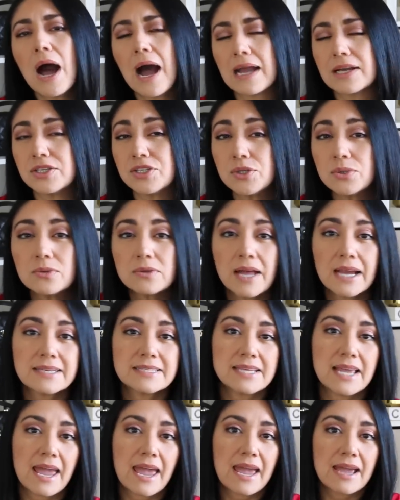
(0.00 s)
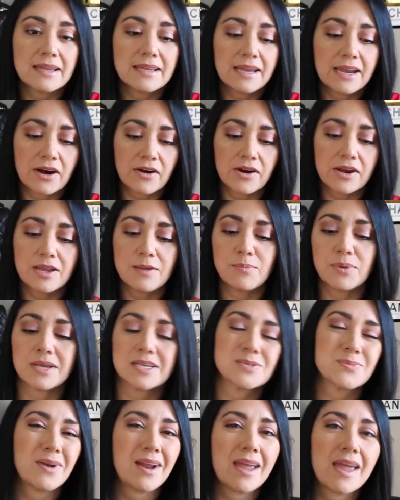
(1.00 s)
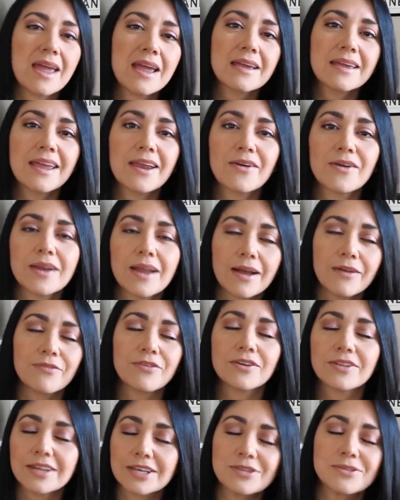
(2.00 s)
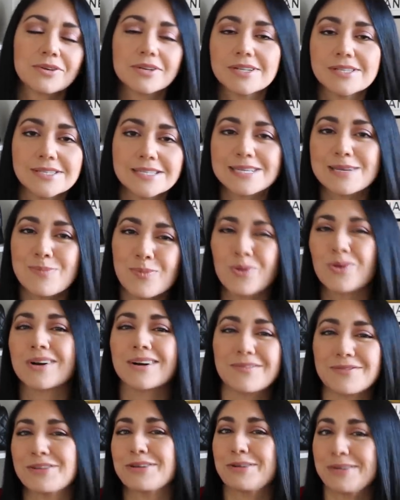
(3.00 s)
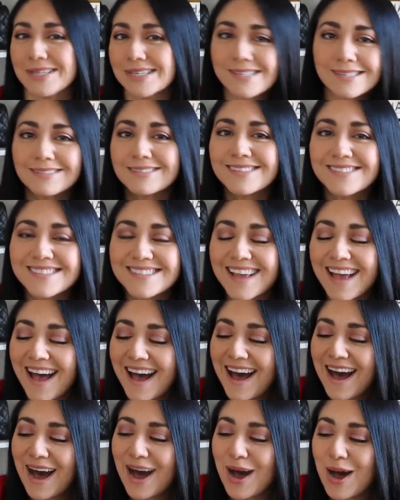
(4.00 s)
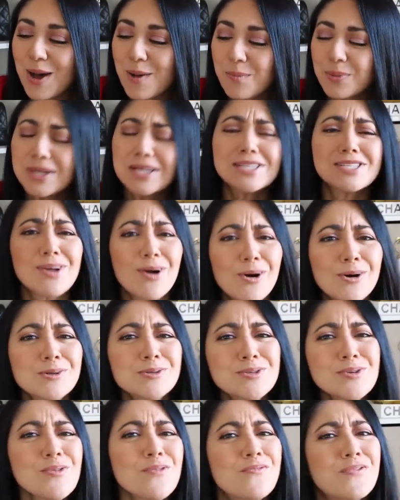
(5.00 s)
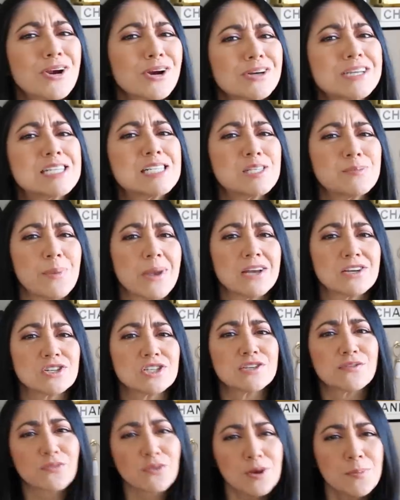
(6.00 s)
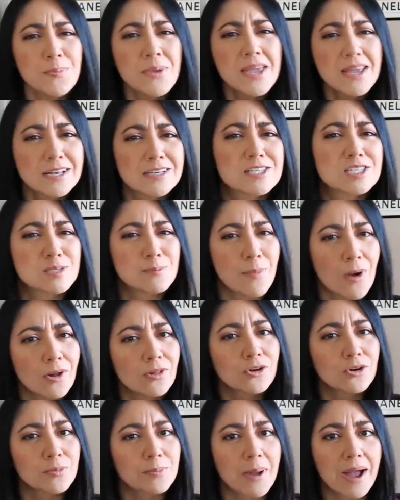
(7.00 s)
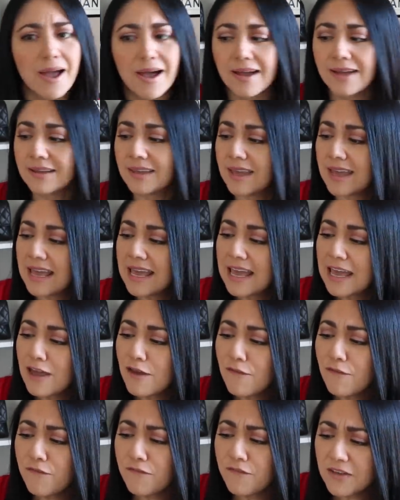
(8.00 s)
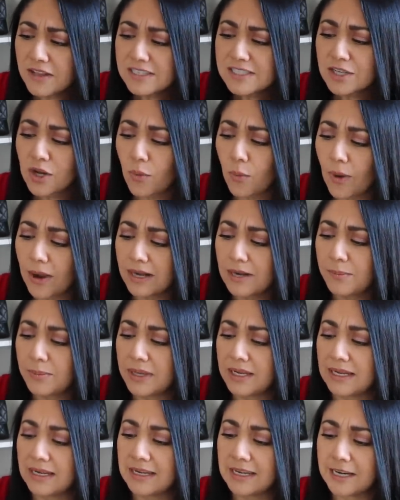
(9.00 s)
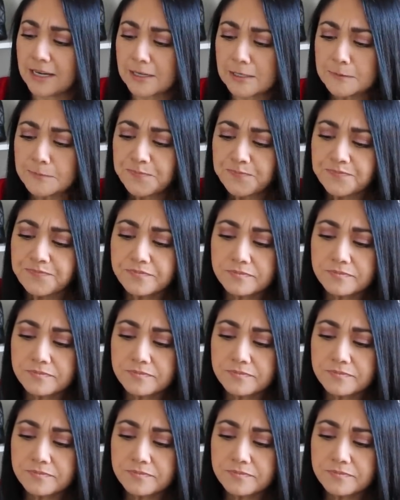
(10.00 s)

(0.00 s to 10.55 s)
I do like to hand carry it because when I hand carry it, I feel like you can see more of the crystals. Uh, but it's also very spacious. For it being a smaller bag, it fits quite a bit in here.